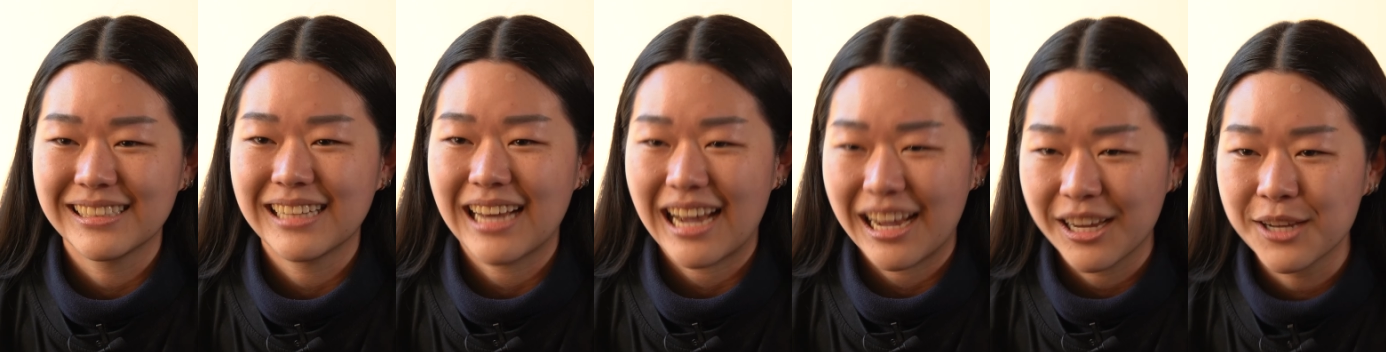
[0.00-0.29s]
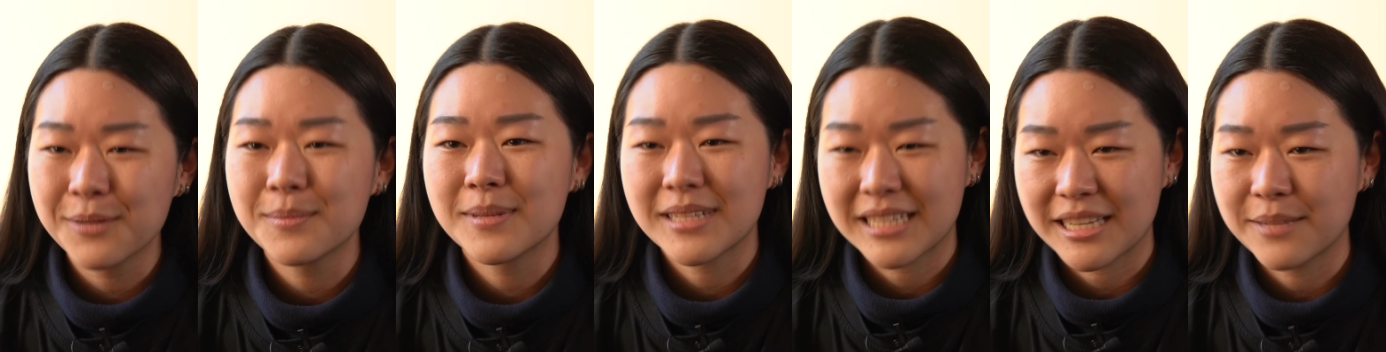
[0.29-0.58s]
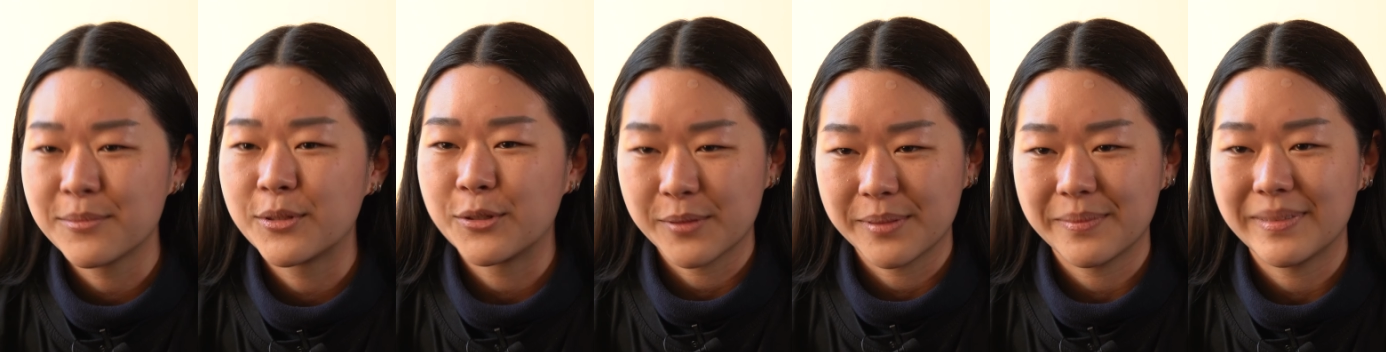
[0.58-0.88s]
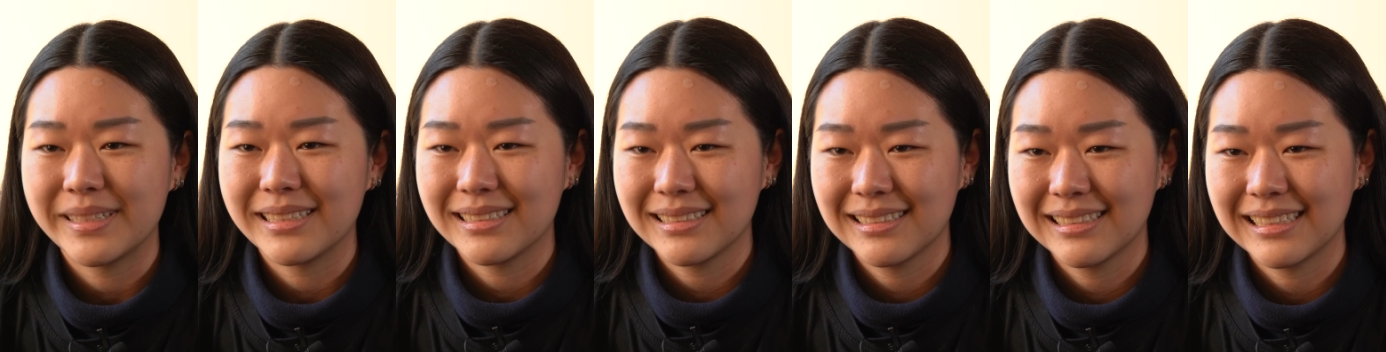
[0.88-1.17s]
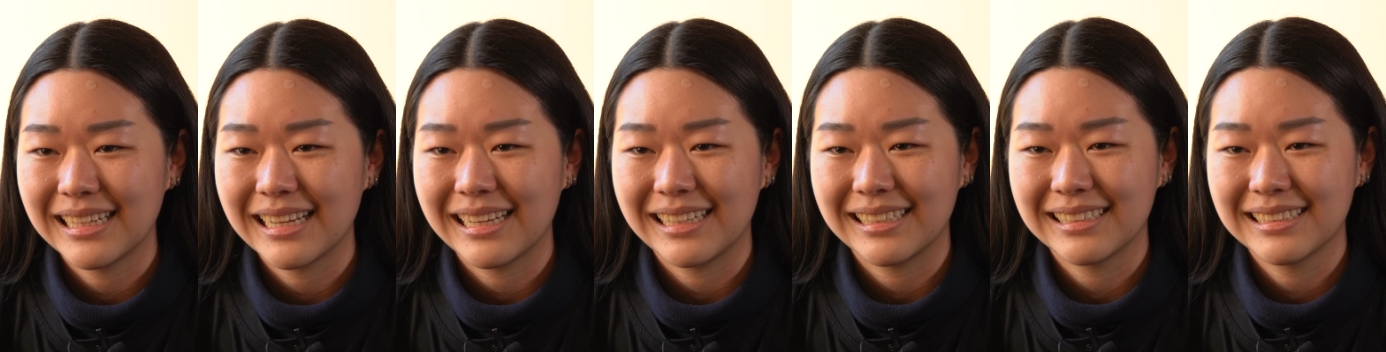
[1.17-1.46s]
I hope to see more women,
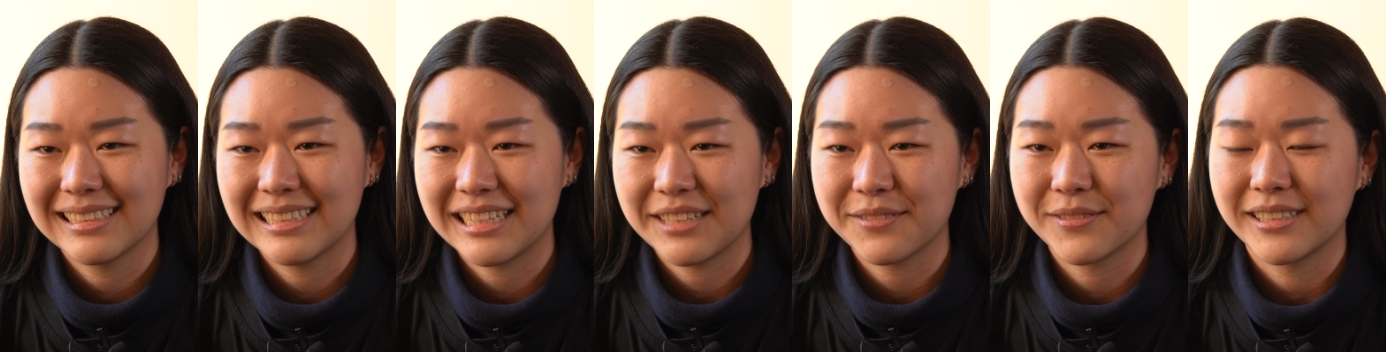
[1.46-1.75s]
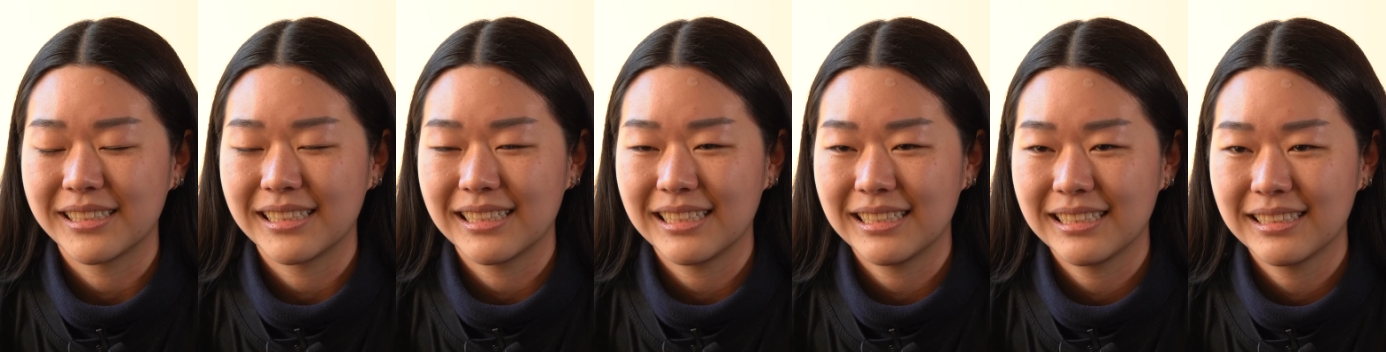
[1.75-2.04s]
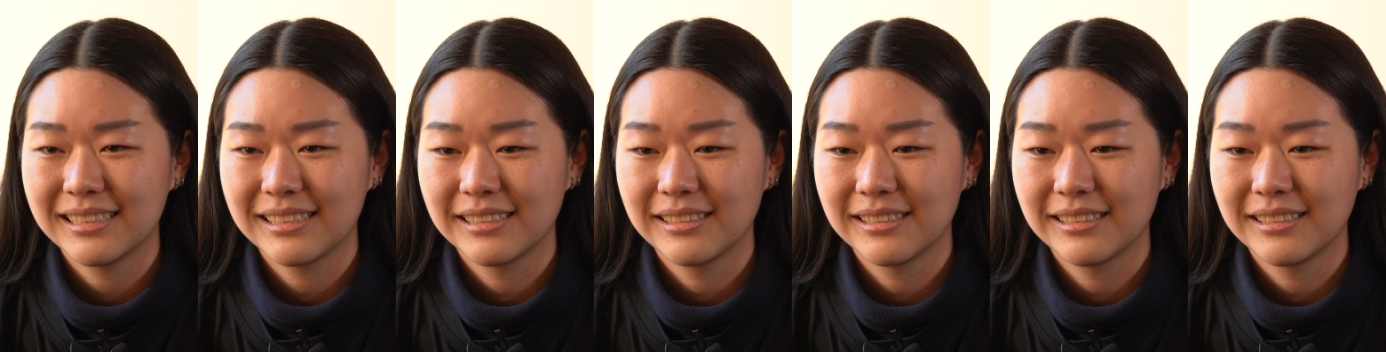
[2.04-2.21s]
yeah, definitely.